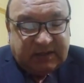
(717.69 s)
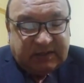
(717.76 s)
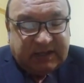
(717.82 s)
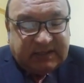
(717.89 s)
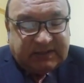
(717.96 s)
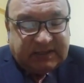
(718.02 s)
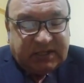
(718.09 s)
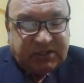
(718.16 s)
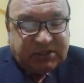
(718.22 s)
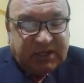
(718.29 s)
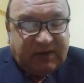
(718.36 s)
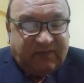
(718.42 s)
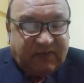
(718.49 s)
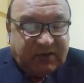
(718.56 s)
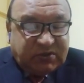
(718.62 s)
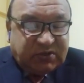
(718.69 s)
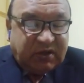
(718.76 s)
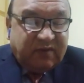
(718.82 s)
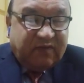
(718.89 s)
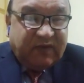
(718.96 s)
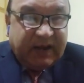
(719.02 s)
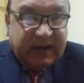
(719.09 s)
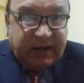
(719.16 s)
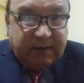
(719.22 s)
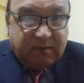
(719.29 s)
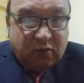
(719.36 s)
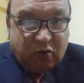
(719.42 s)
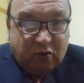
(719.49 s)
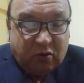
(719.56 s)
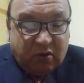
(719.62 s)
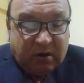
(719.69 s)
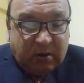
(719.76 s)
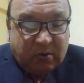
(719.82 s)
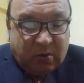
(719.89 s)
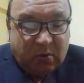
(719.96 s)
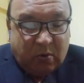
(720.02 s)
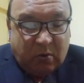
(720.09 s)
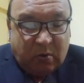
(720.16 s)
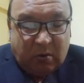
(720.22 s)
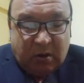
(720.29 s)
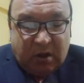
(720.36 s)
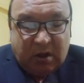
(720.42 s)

the essential feature of any moral rule